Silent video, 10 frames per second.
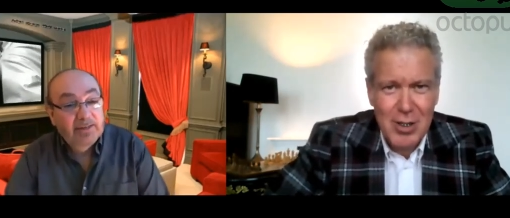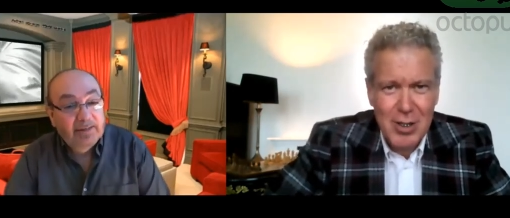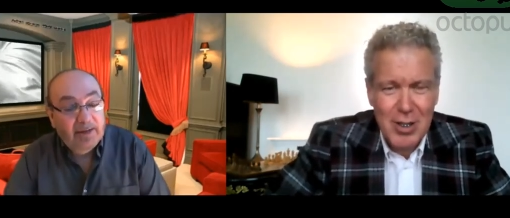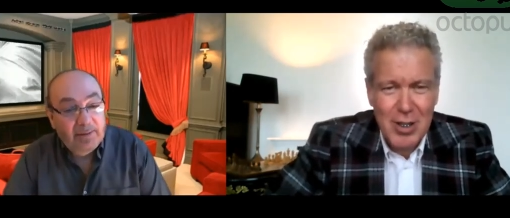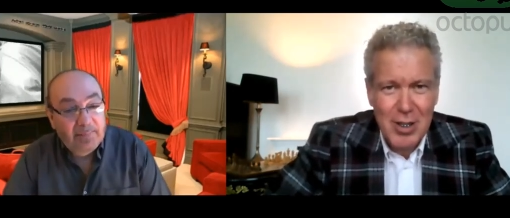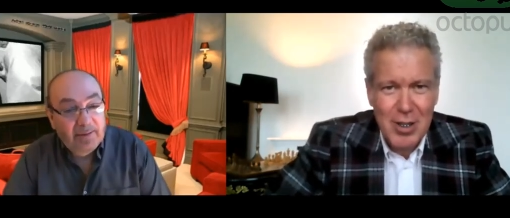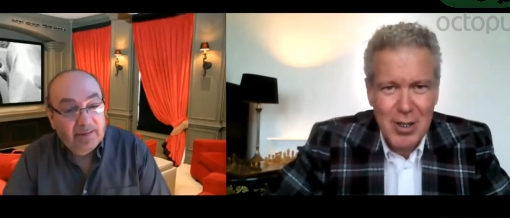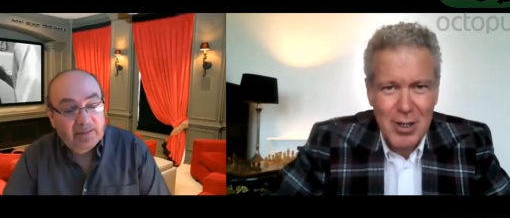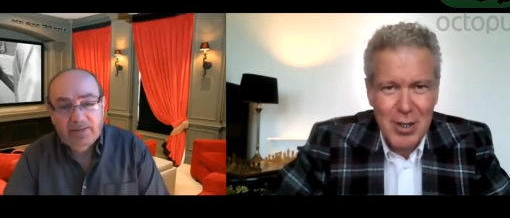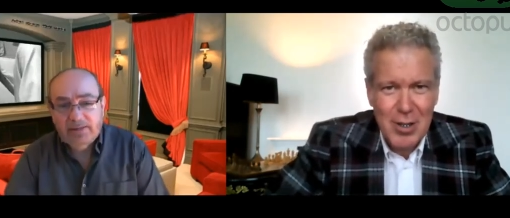Speaker 1: Um,
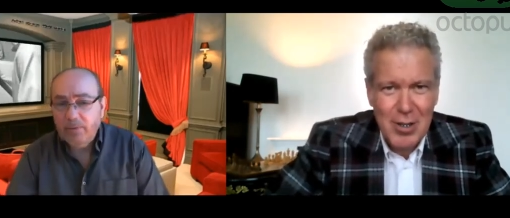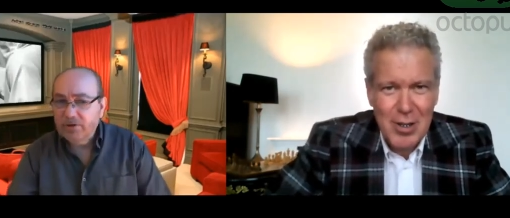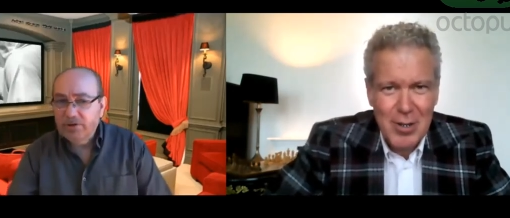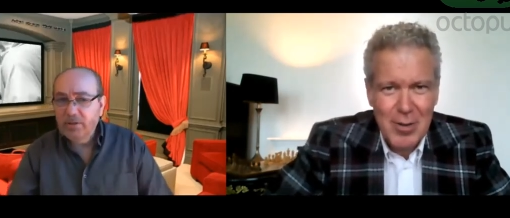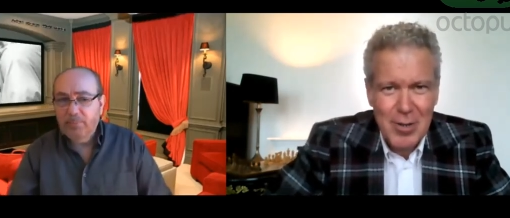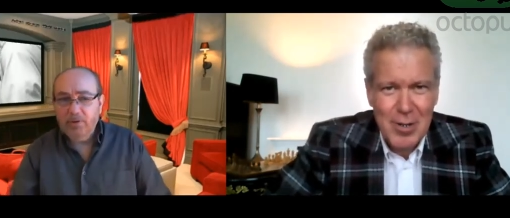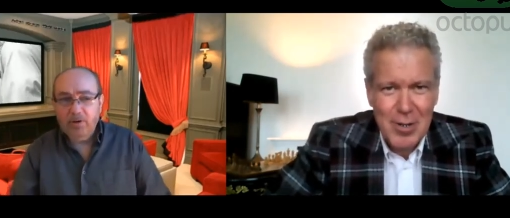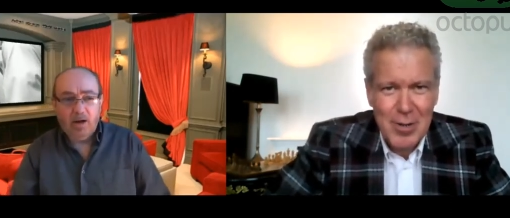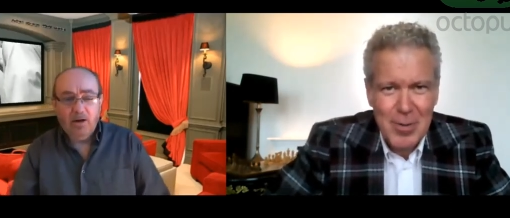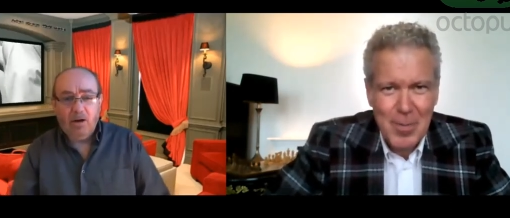it's so much in the book.
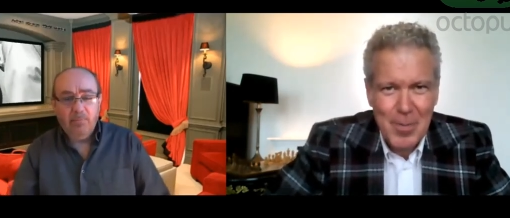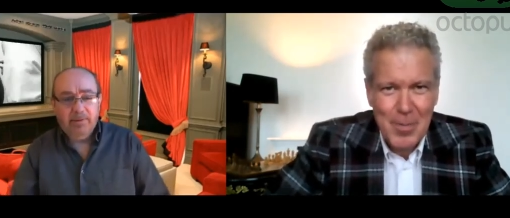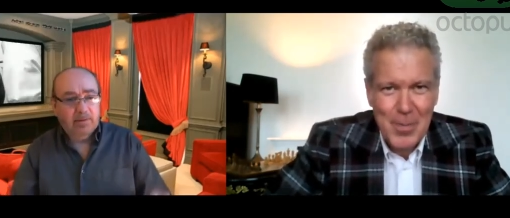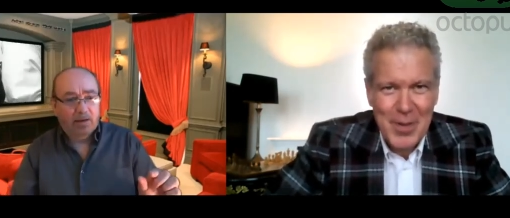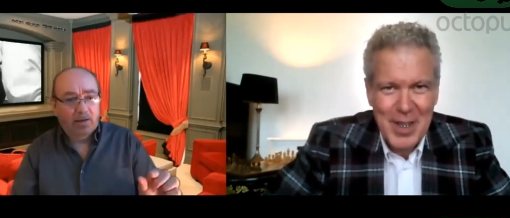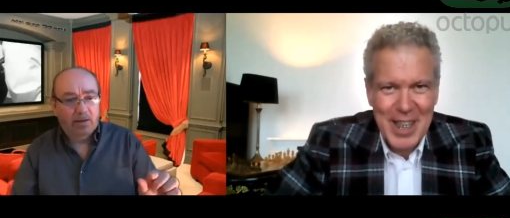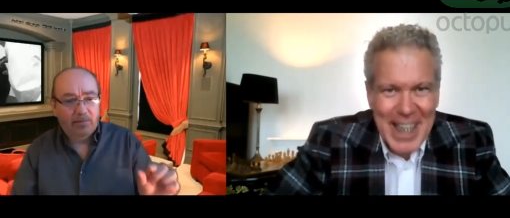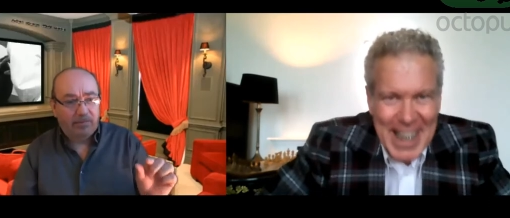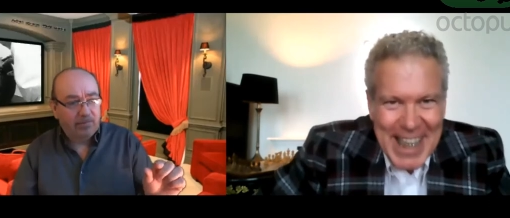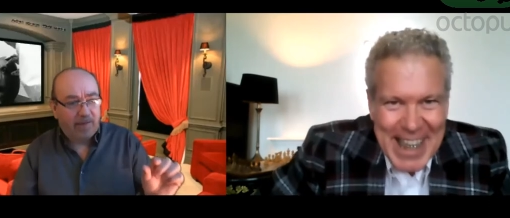I can't be I
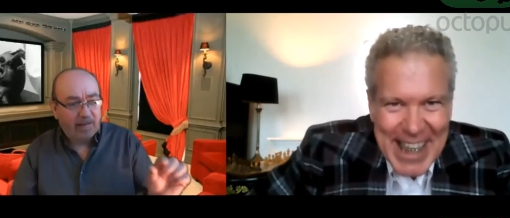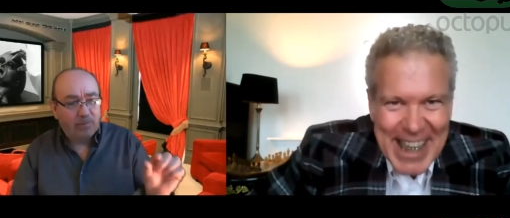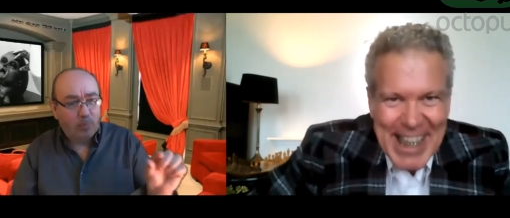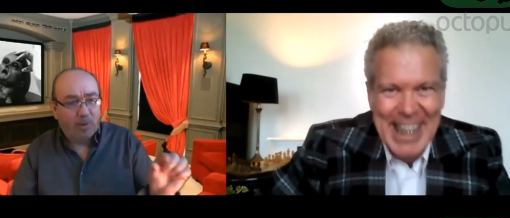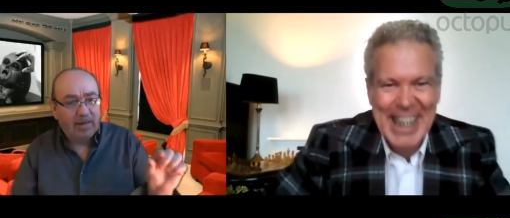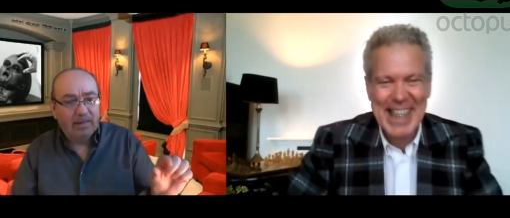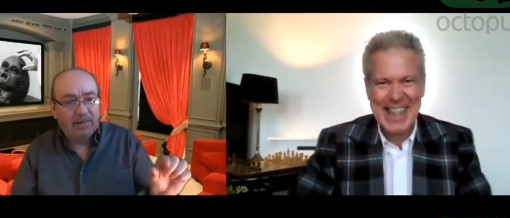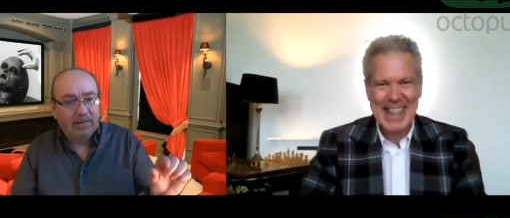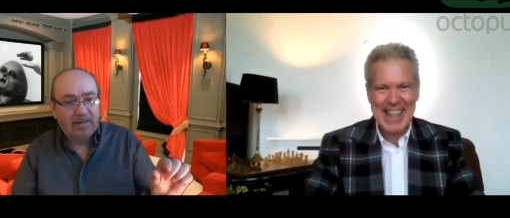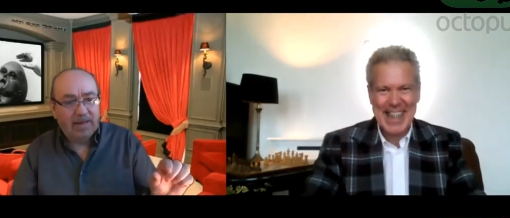that one little
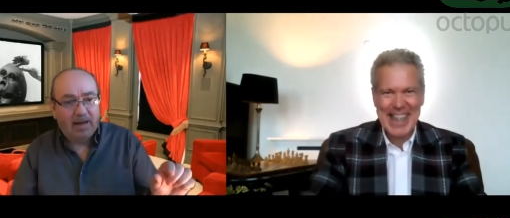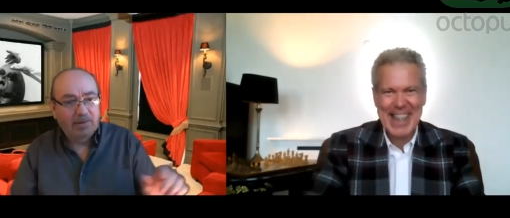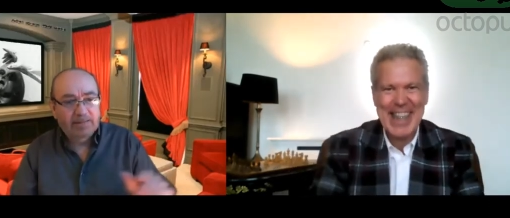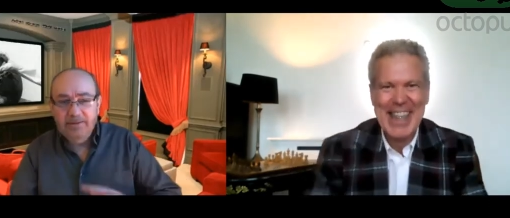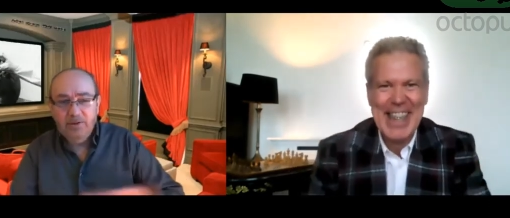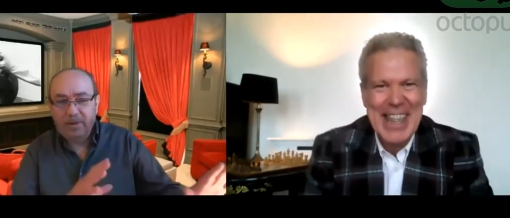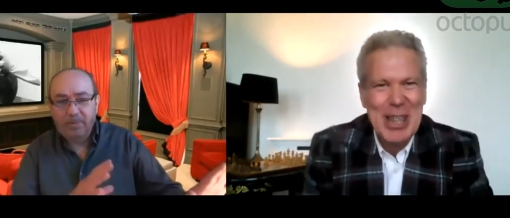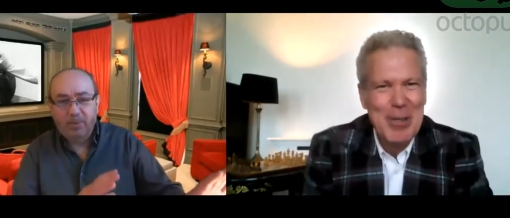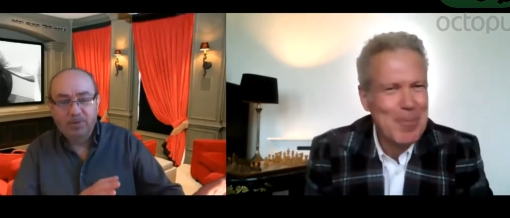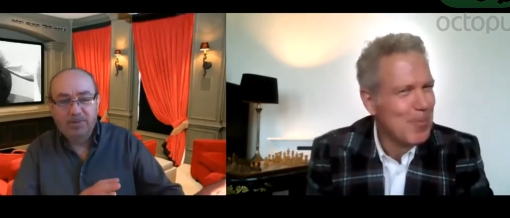detail is not
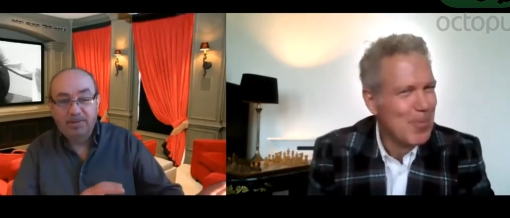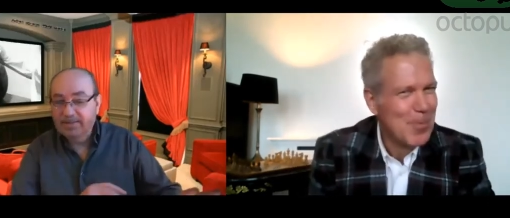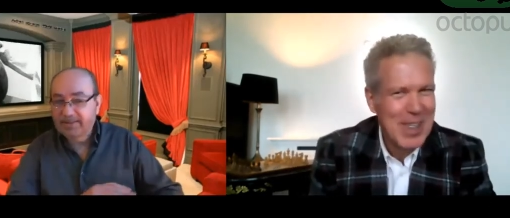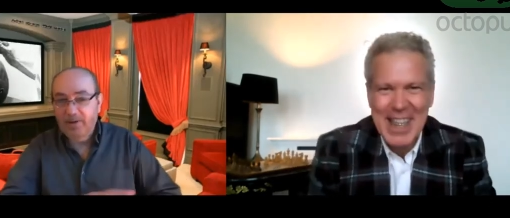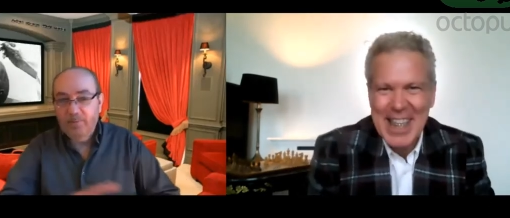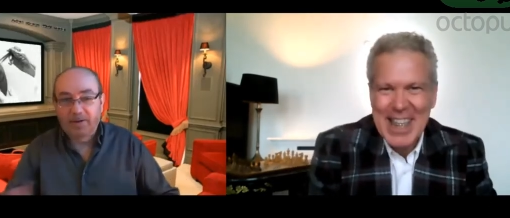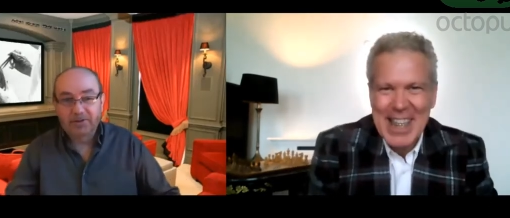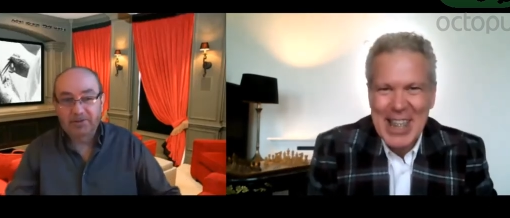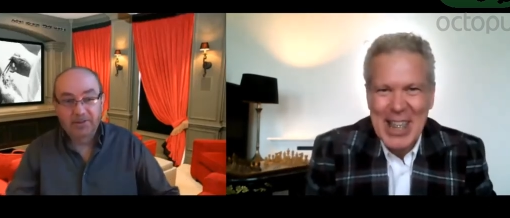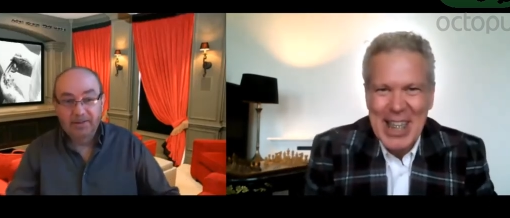important. There's so
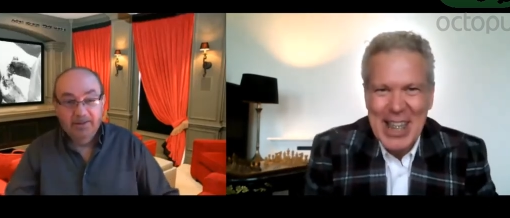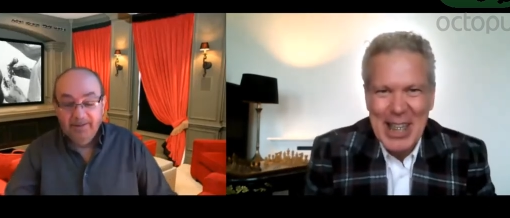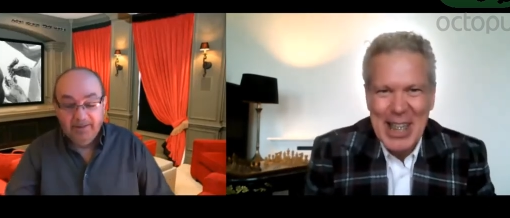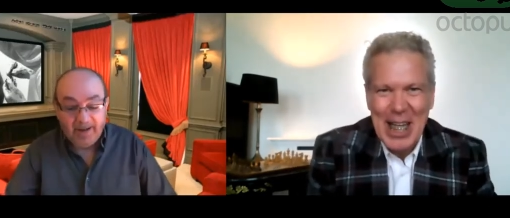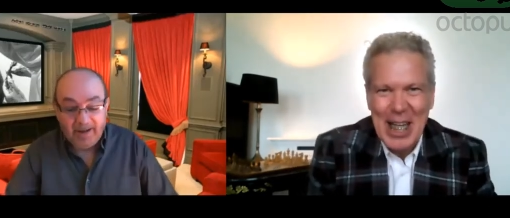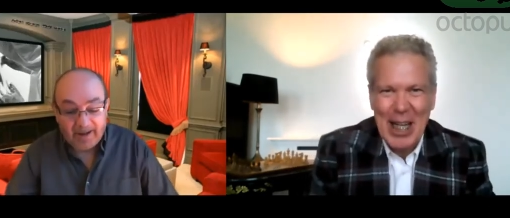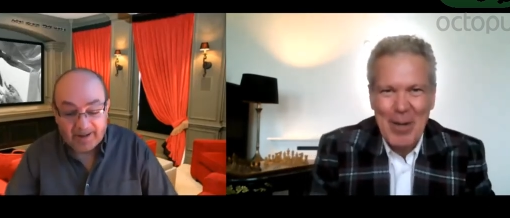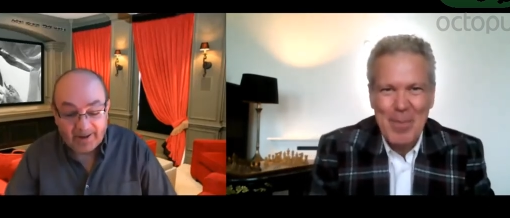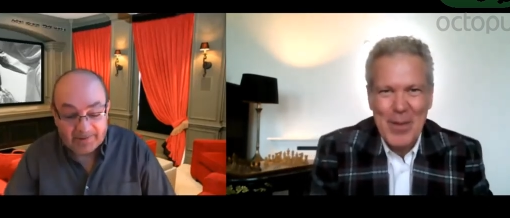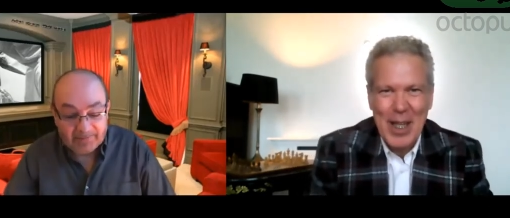much. Uh, I
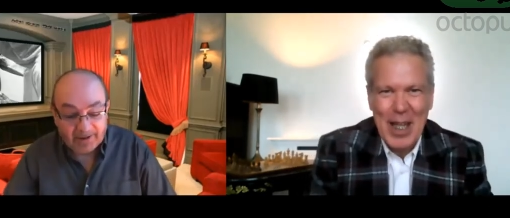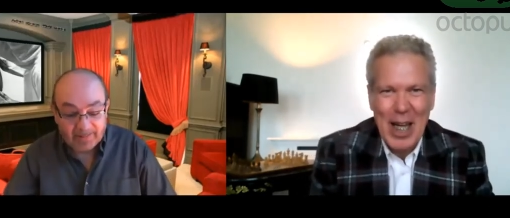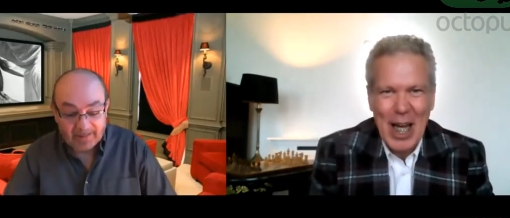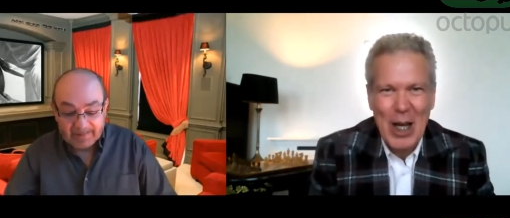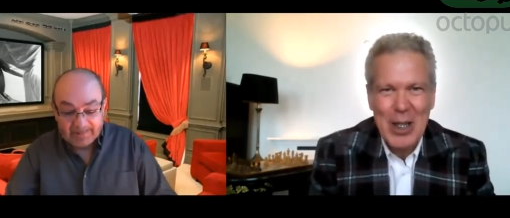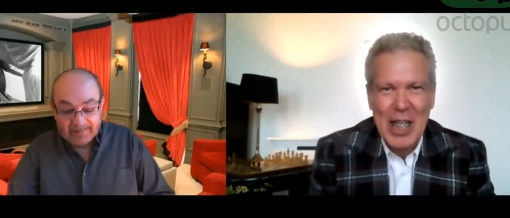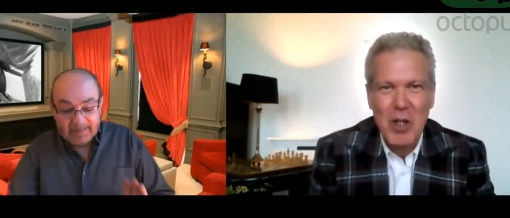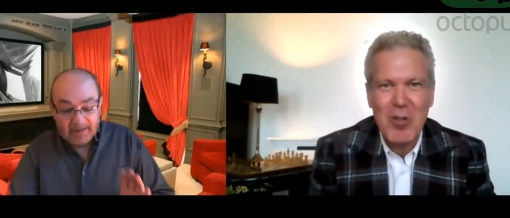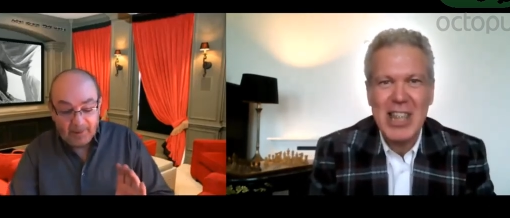can't even go there. Okay, your um,